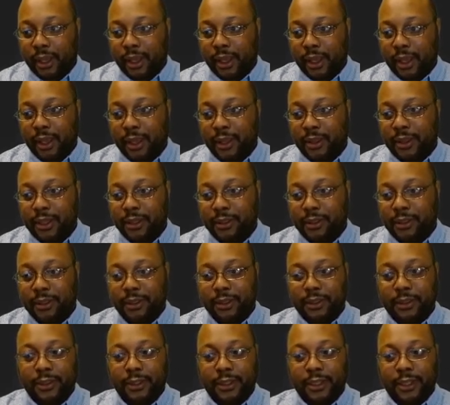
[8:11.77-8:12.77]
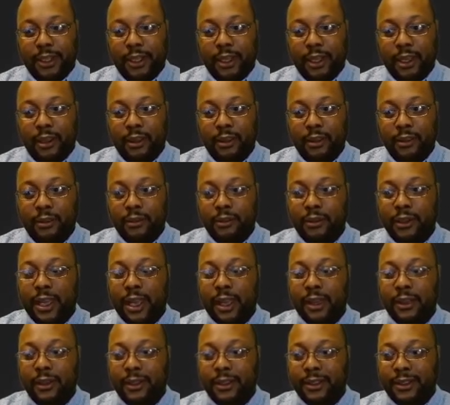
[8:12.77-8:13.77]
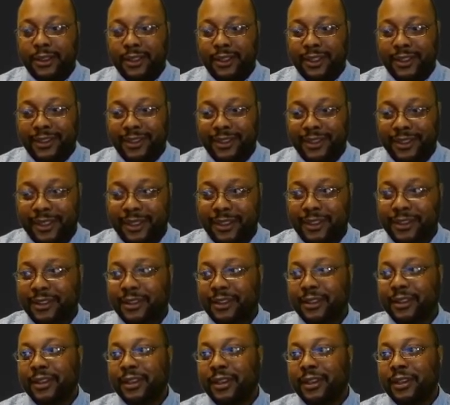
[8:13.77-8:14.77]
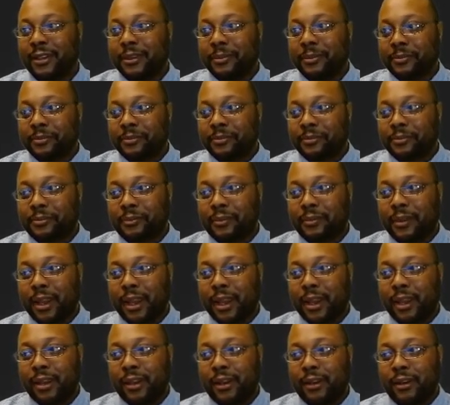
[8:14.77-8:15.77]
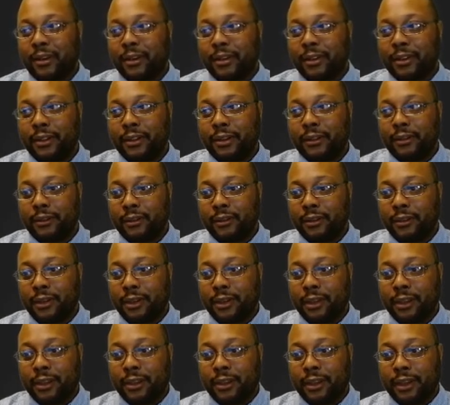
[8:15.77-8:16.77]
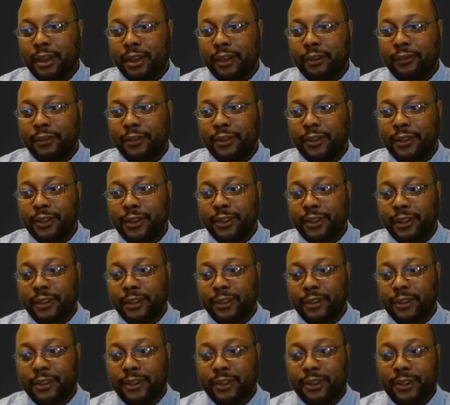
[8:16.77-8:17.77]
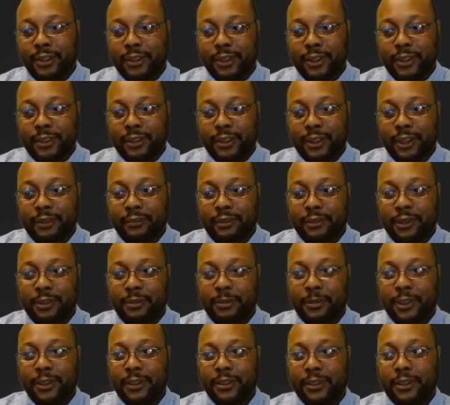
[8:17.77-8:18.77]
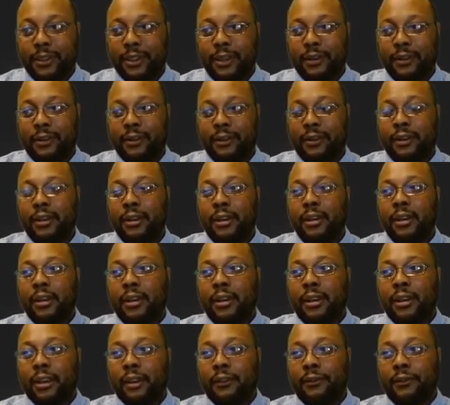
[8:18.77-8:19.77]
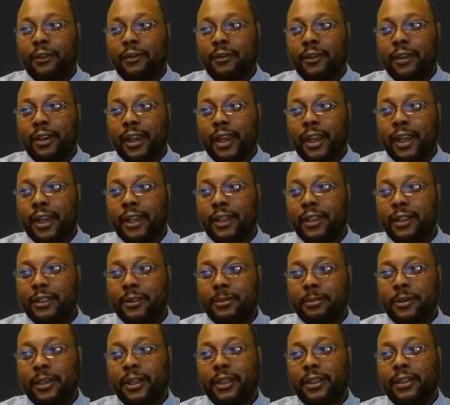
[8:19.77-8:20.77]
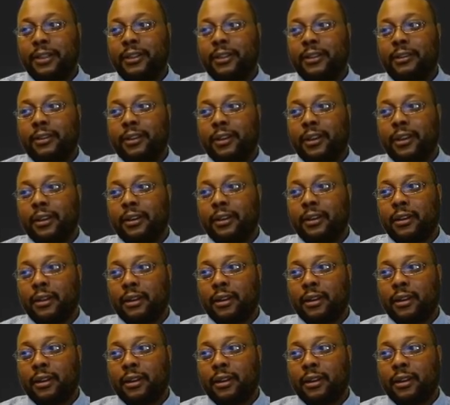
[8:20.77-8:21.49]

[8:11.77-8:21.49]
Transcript: And that's going to say hello galaxy 6. And also, like for instance, this doesn't have a space there. If you want to add a space, you could